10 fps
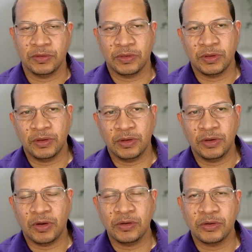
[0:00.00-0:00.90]
The
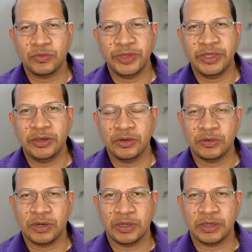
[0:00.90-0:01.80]
longer we
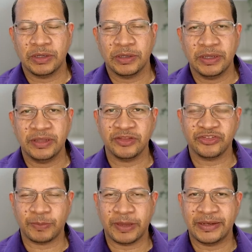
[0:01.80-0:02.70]
go on in
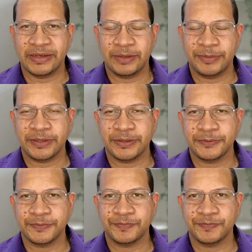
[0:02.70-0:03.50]
this pandemic,